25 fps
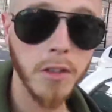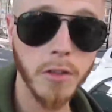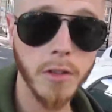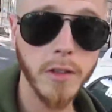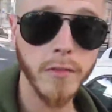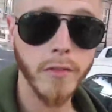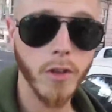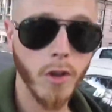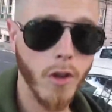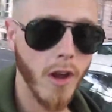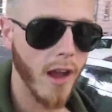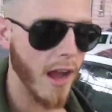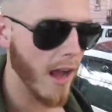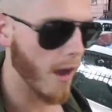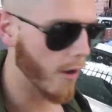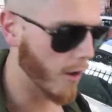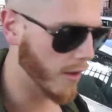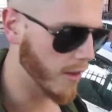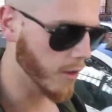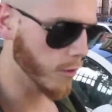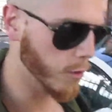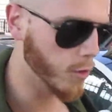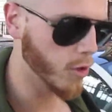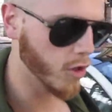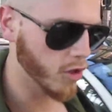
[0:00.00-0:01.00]
don't even know how,
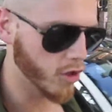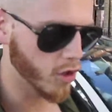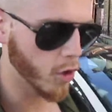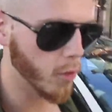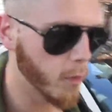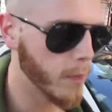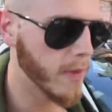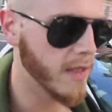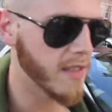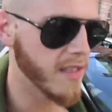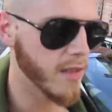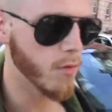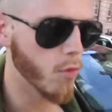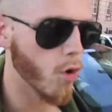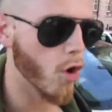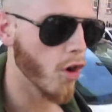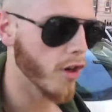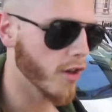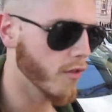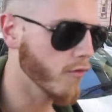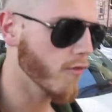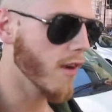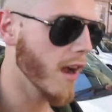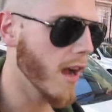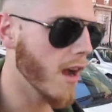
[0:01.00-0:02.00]
I think we were just so busy
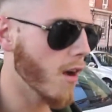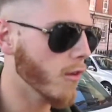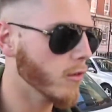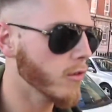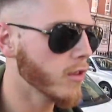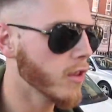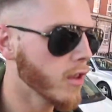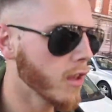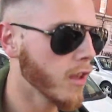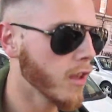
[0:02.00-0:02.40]
walking around,